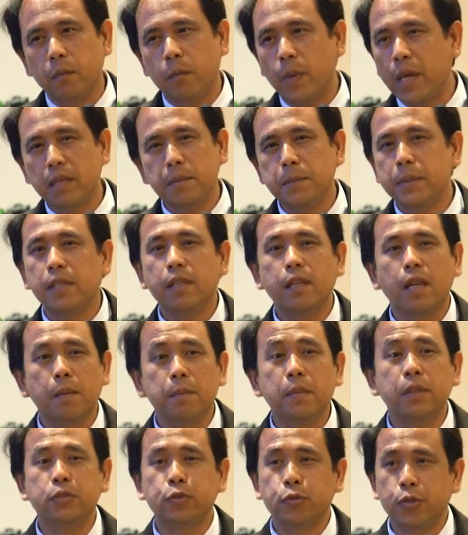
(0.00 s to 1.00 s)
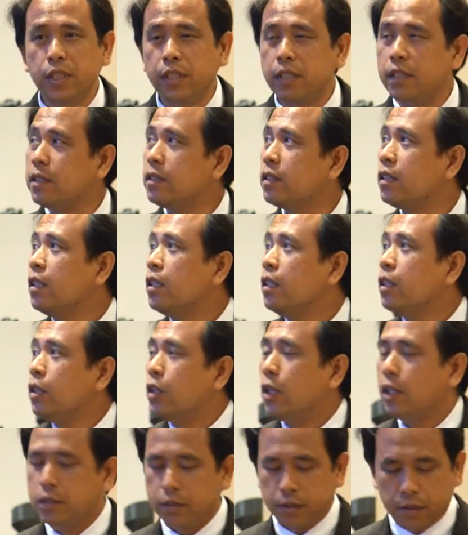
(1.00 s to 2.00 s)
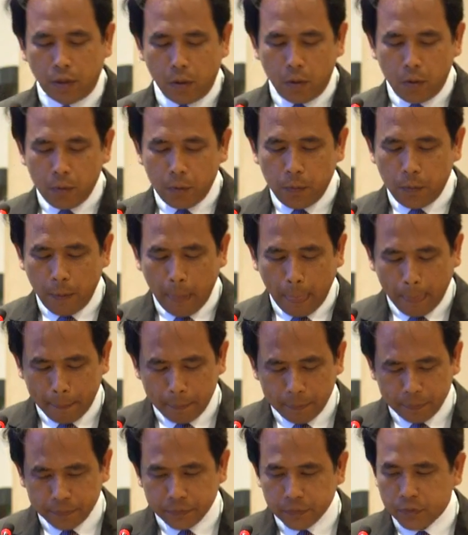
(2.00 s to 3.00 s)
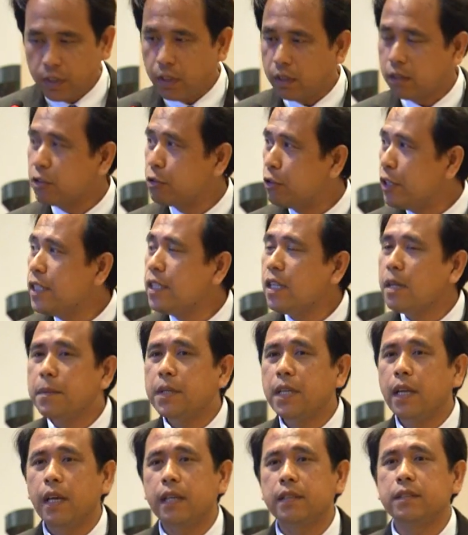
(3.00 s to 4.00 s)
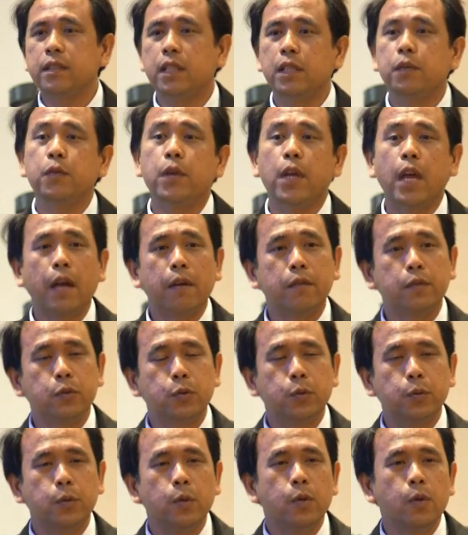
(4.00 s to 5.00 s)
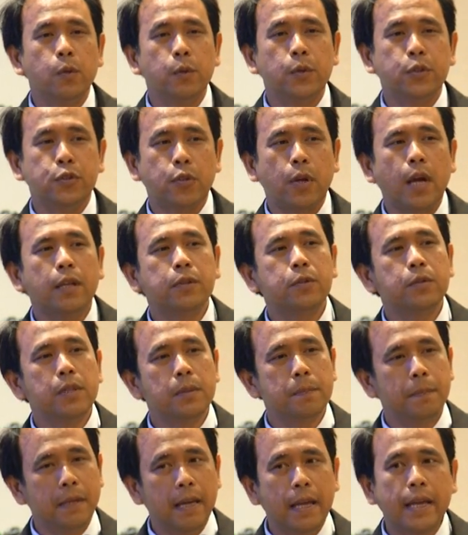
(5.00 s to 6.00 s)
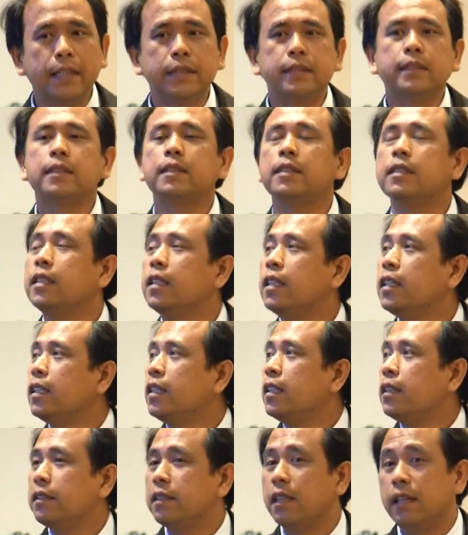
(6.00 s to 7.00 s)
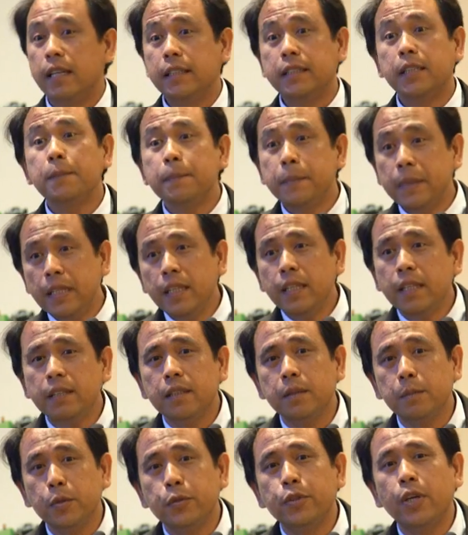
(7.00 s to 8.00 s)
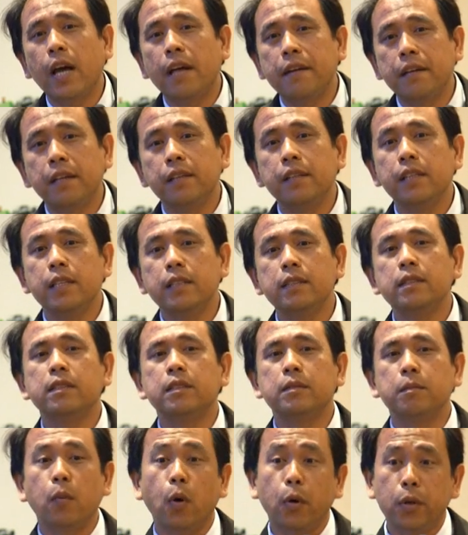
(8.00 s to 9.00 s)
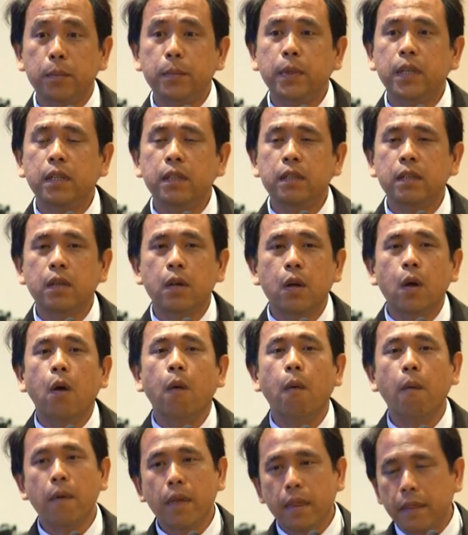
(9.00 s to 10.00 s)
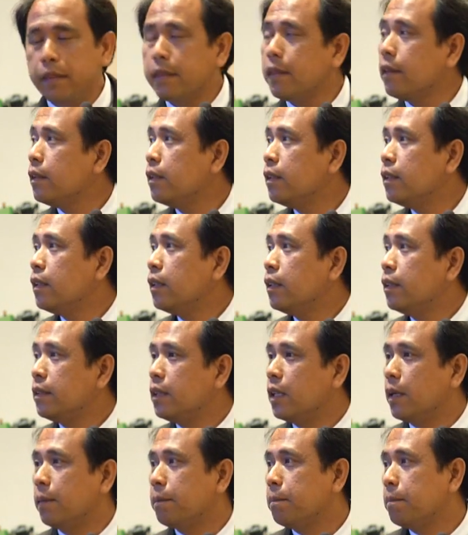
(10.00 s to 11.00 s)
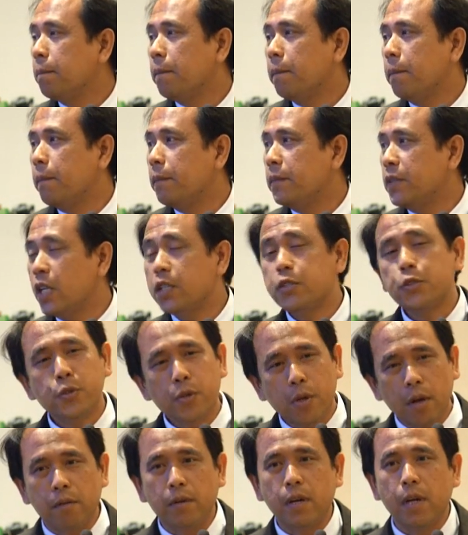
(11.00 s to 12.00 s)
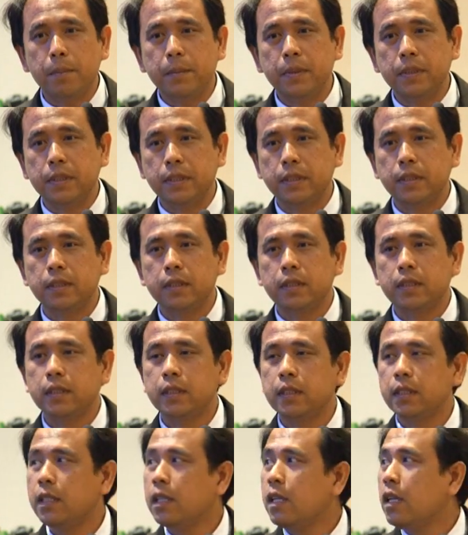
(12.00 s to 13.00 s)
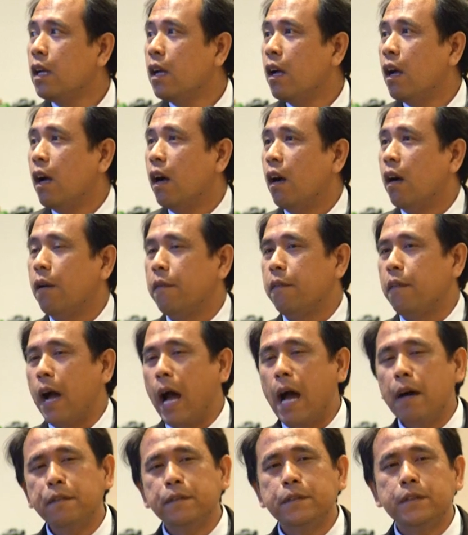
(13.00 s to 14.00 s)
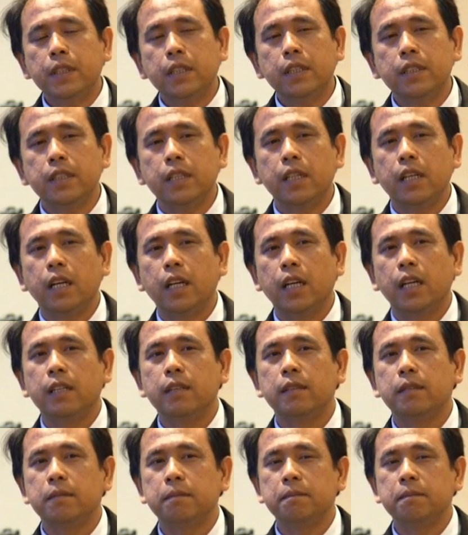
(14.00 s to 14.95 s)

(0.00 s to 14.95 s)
many rubber trees. And so the green ABS is we try to replace the letter B, the butadiene monomer, with the natural rubbers. After the